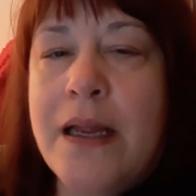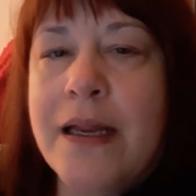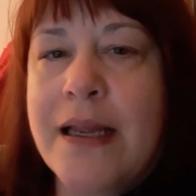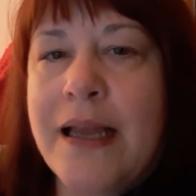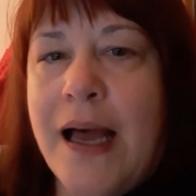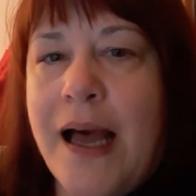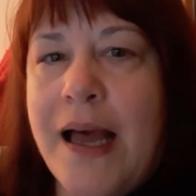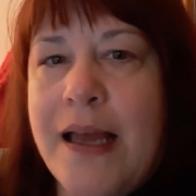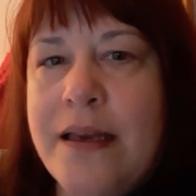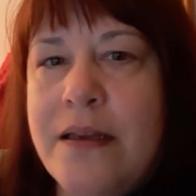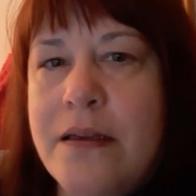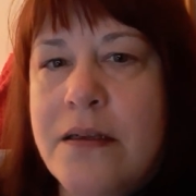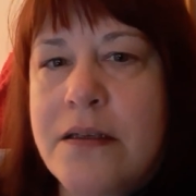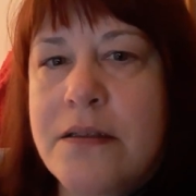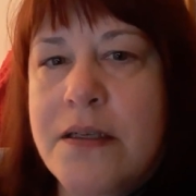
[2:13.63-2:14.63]
God
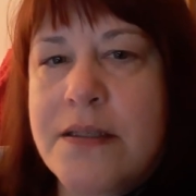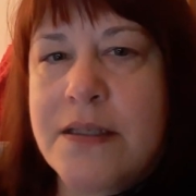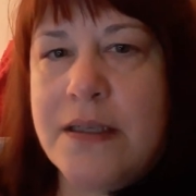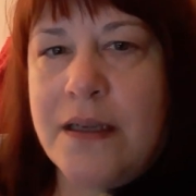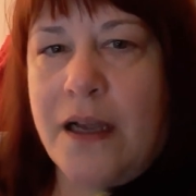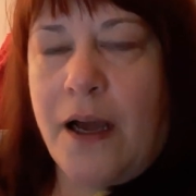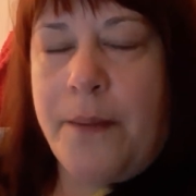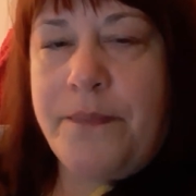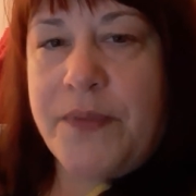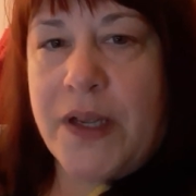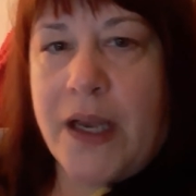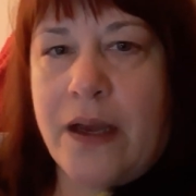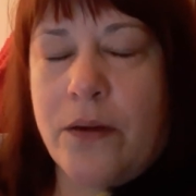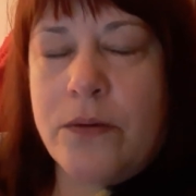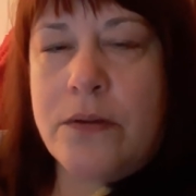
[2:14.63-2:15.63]
doesn't come
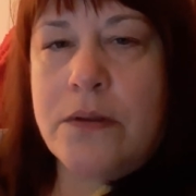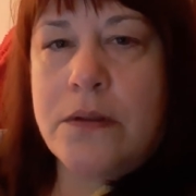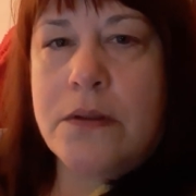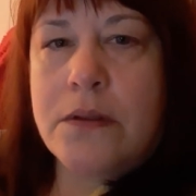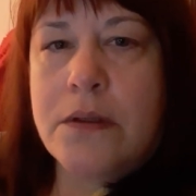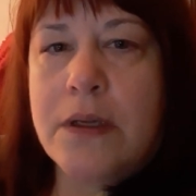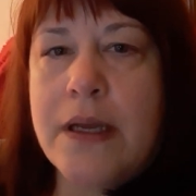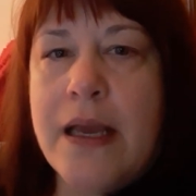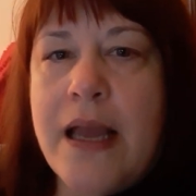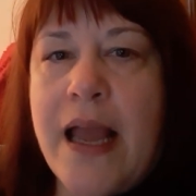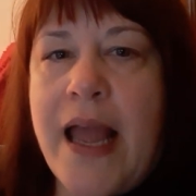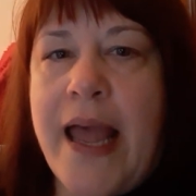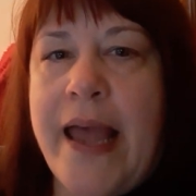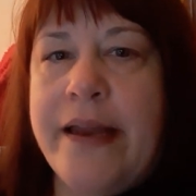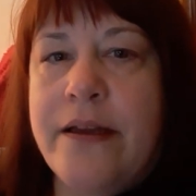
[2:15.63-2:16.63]
down
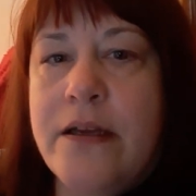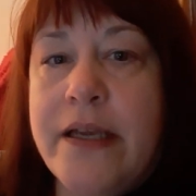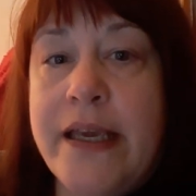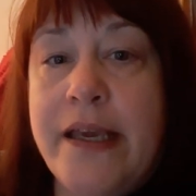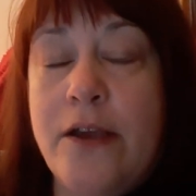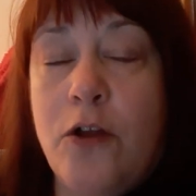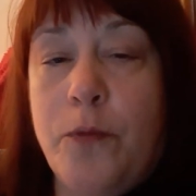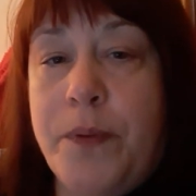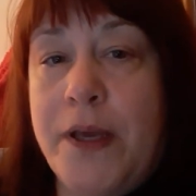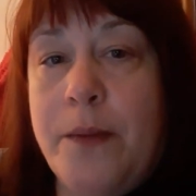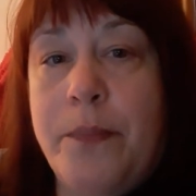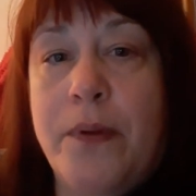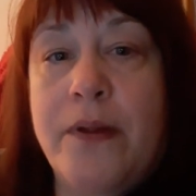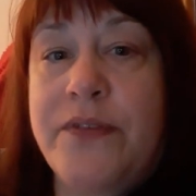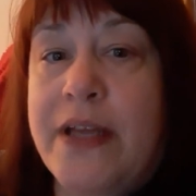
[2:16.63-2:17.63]
and heal
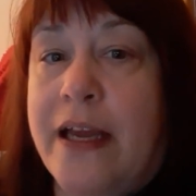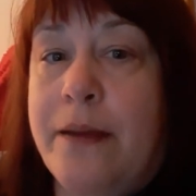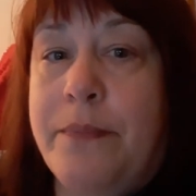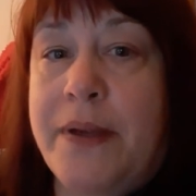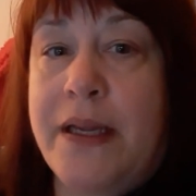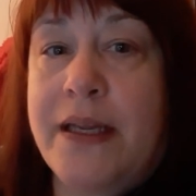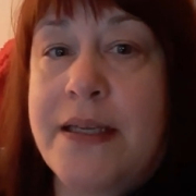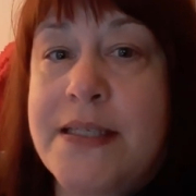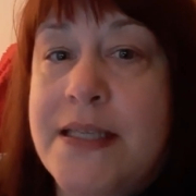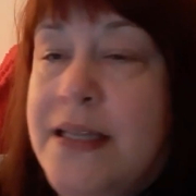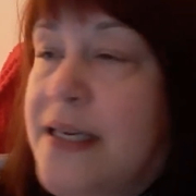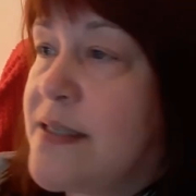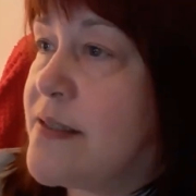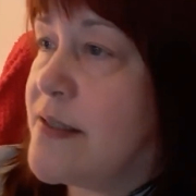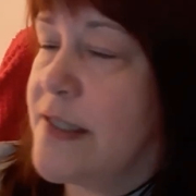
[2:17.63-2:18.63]
people of diabetes.
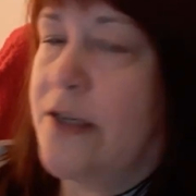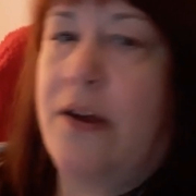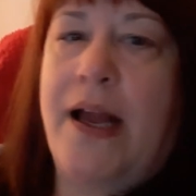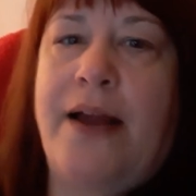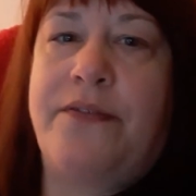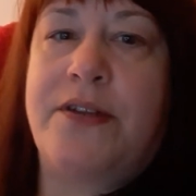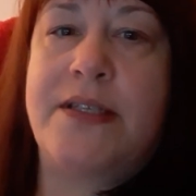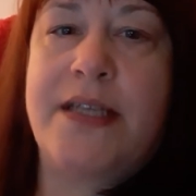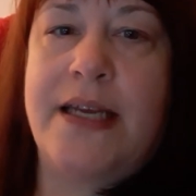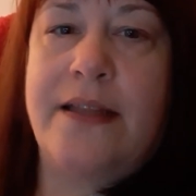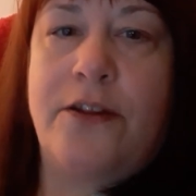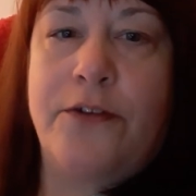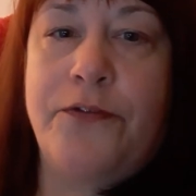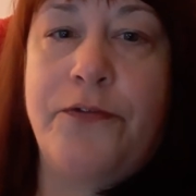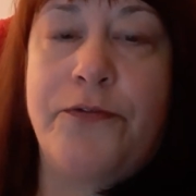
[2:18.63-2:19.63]
They still have to take
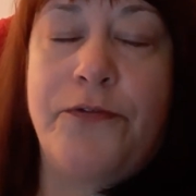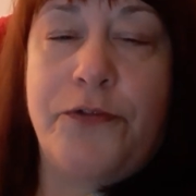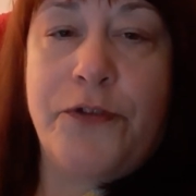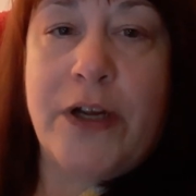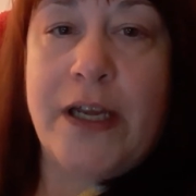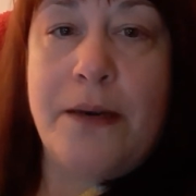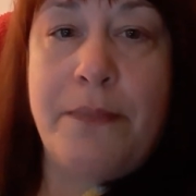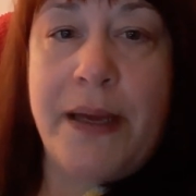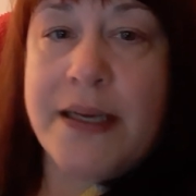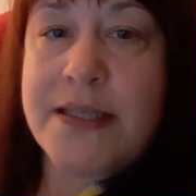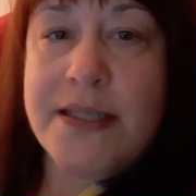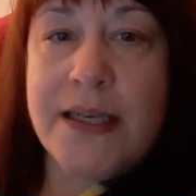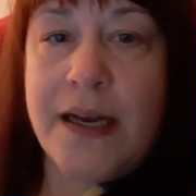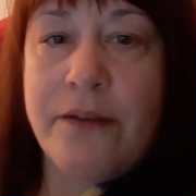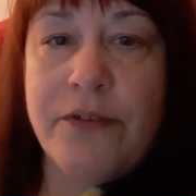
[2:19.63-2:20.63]
their freaking
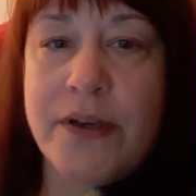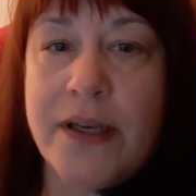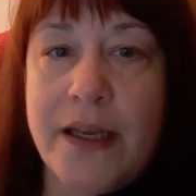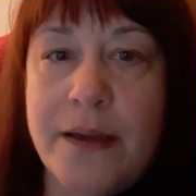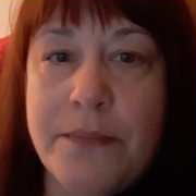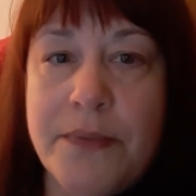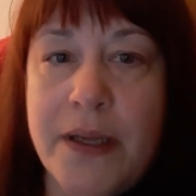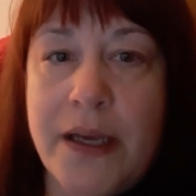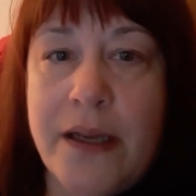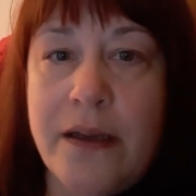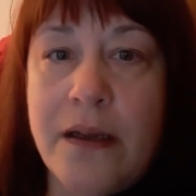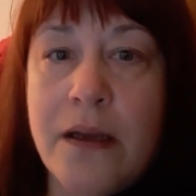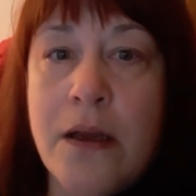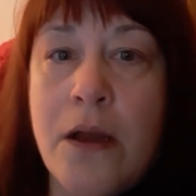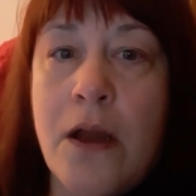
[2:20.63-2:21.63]
medicine every damn
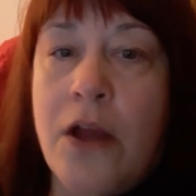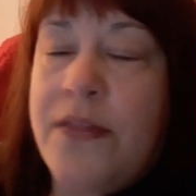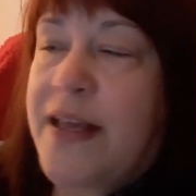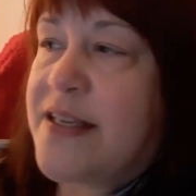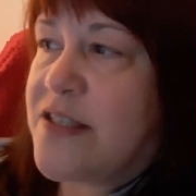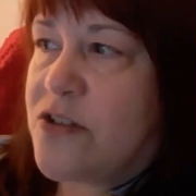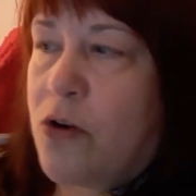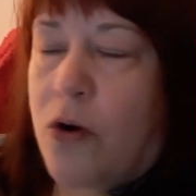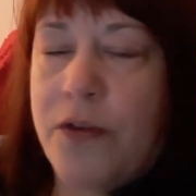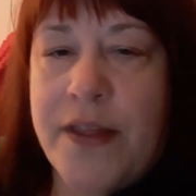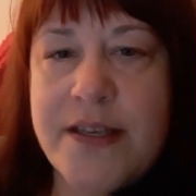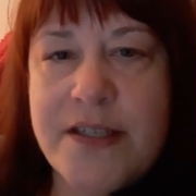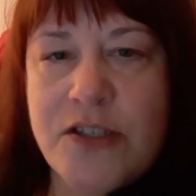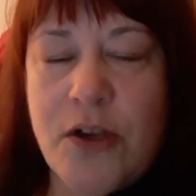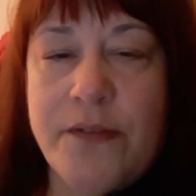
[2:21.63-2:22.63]
day. They still
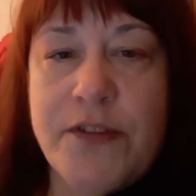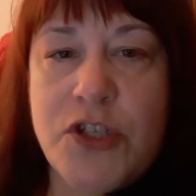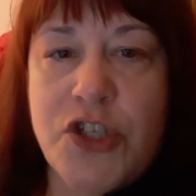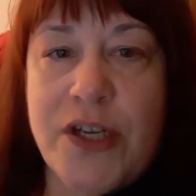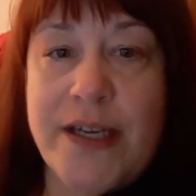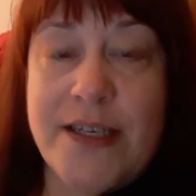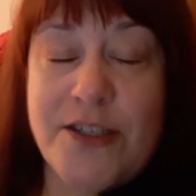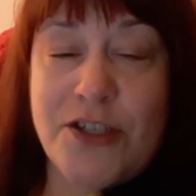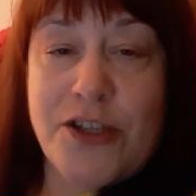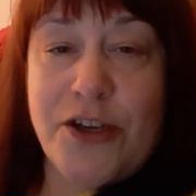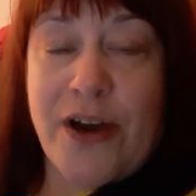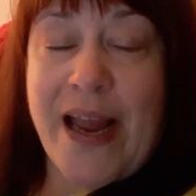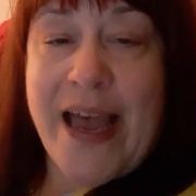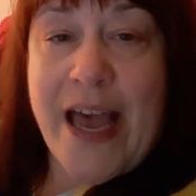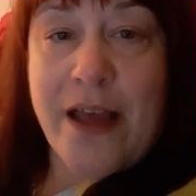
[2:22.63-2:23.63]
have to change
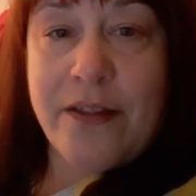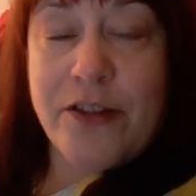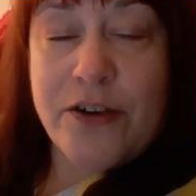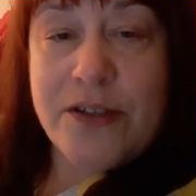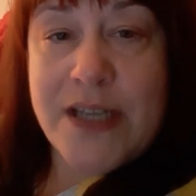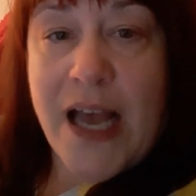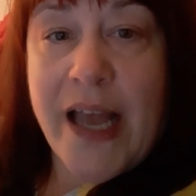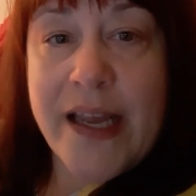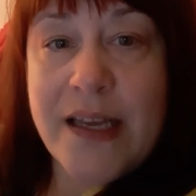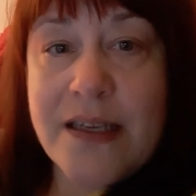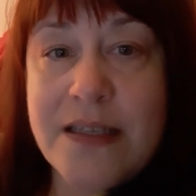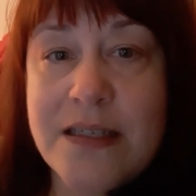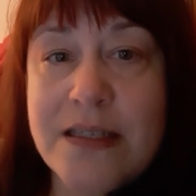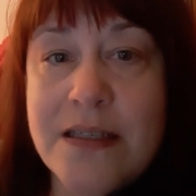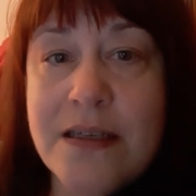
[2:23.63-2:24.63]
their
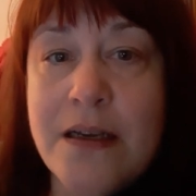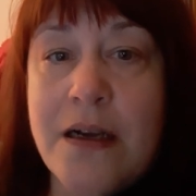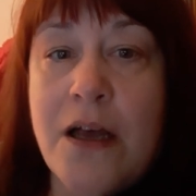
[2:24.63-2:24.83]
diets.